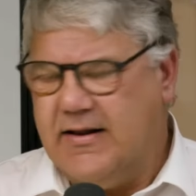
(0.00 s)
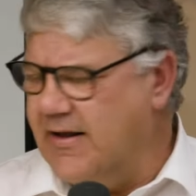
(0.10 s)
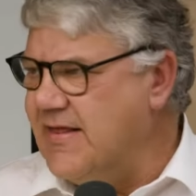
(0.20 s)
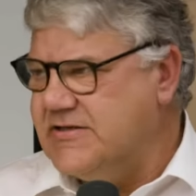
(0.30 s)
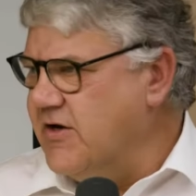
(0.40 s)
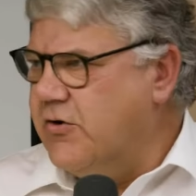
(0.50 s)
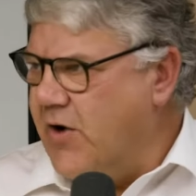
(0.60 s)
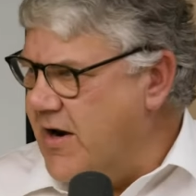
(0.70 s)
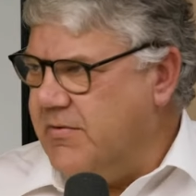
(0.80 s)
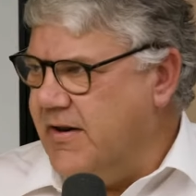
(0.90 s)
Like, that's
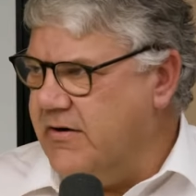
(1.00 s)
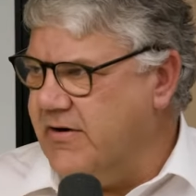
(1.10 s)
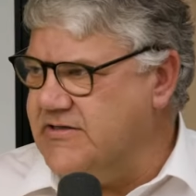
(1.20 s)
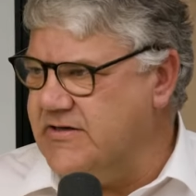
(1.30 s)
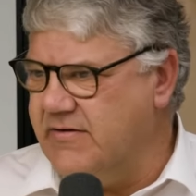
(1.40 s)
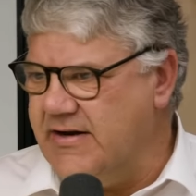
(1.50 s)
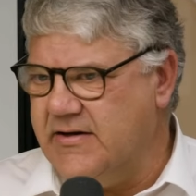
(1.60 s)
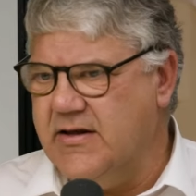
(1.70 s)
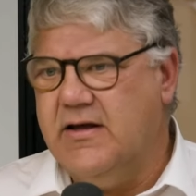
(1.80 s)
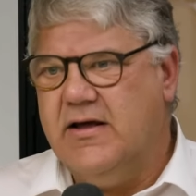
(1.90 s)
incredible increase in rent.